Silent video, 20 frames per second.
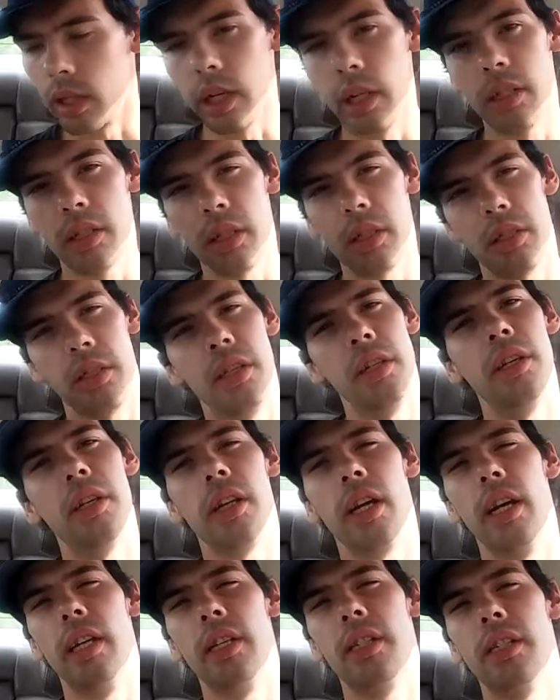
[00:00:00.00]
I guess I'll see
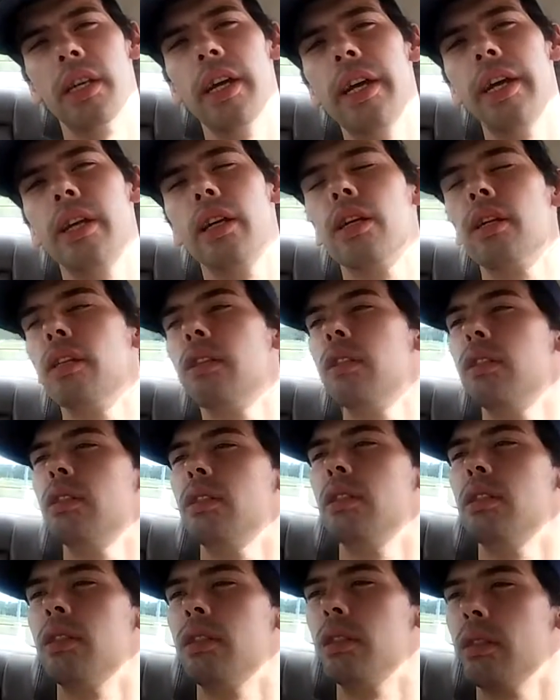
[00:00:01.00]
you guys later.
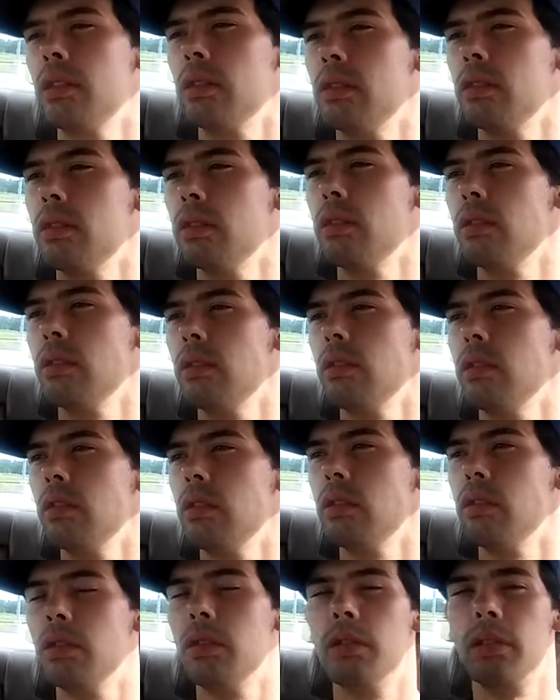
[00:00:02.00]
And
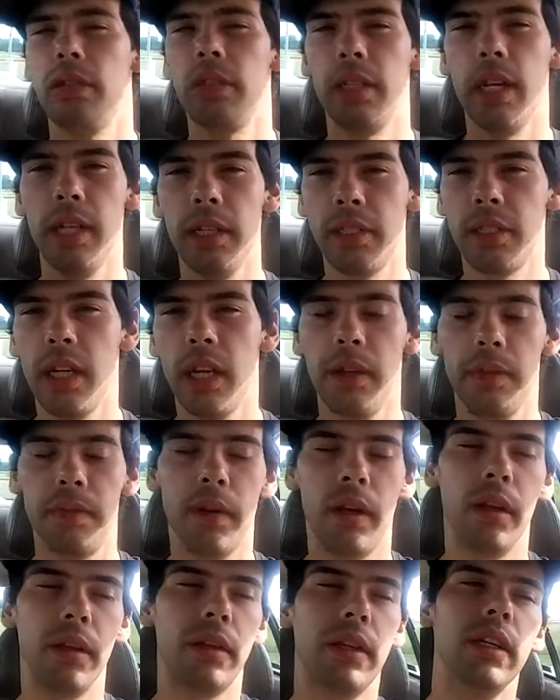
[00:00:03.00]
stay safe
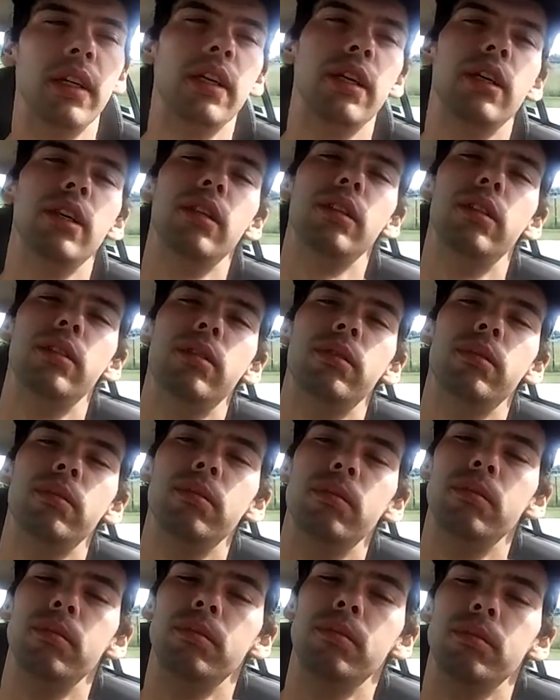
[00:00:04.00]
out there,
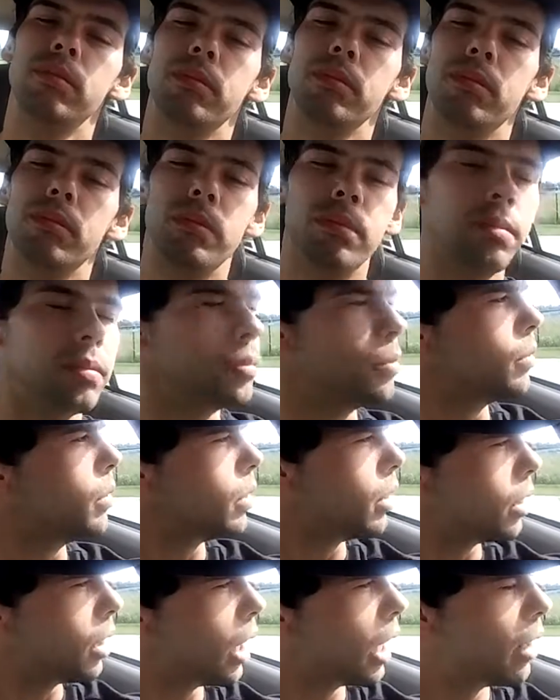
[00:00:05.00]
and
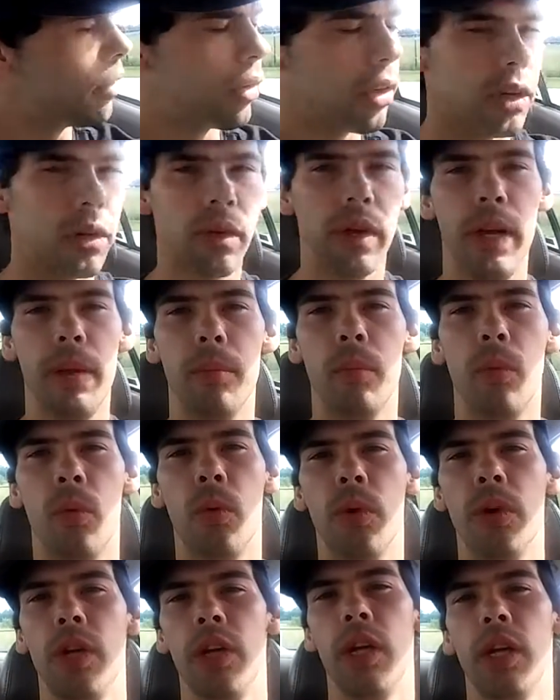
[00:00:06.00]
have a great
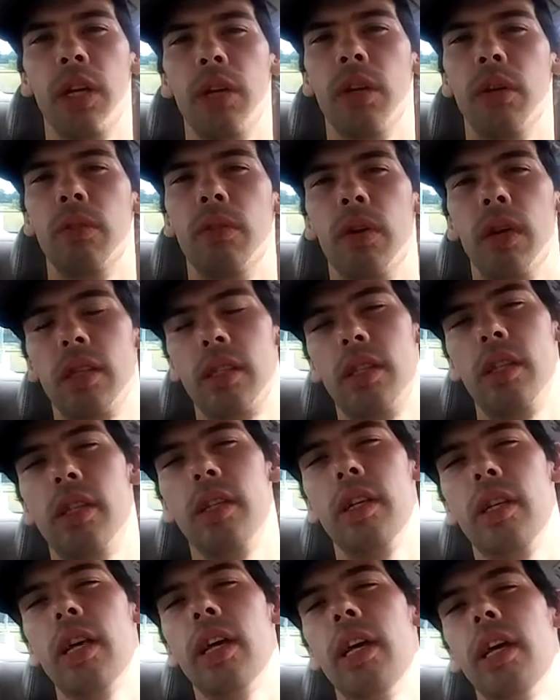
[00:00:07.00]
morning and rest of
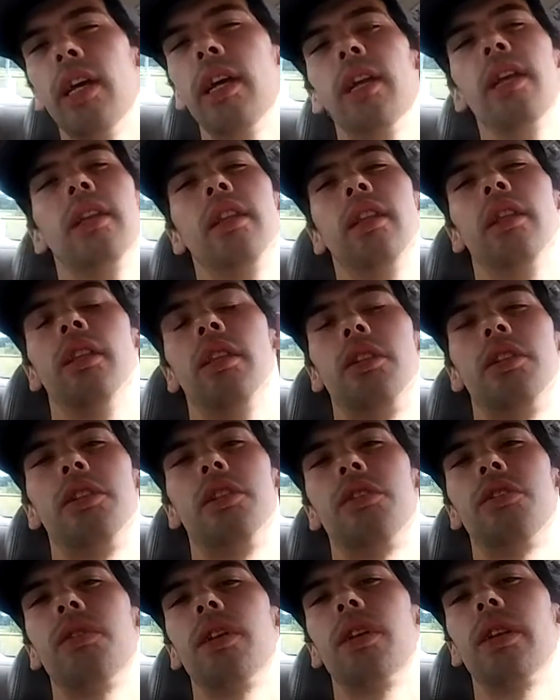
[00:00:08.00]
the day. This
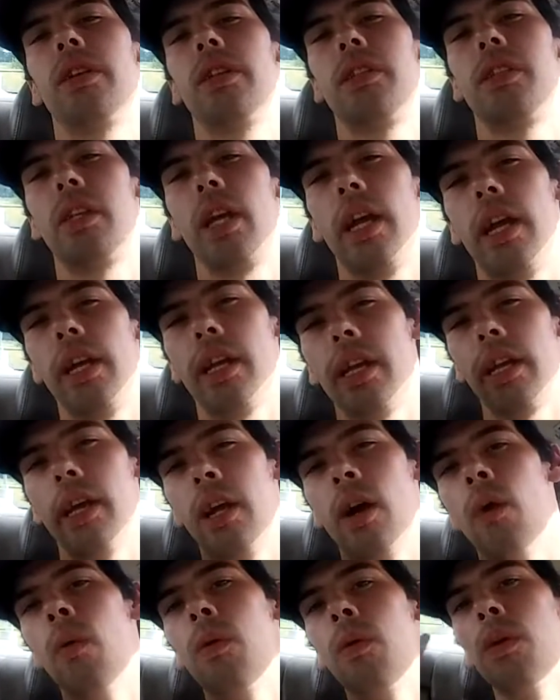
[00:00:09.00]
is Trigger signing
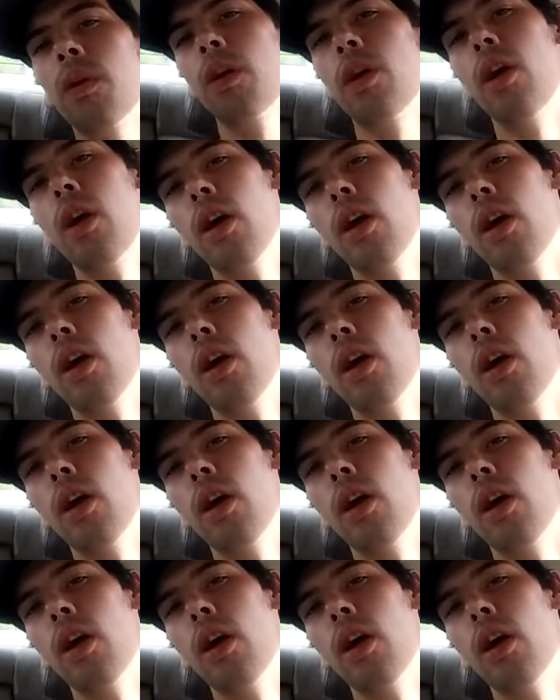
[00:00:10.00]
out.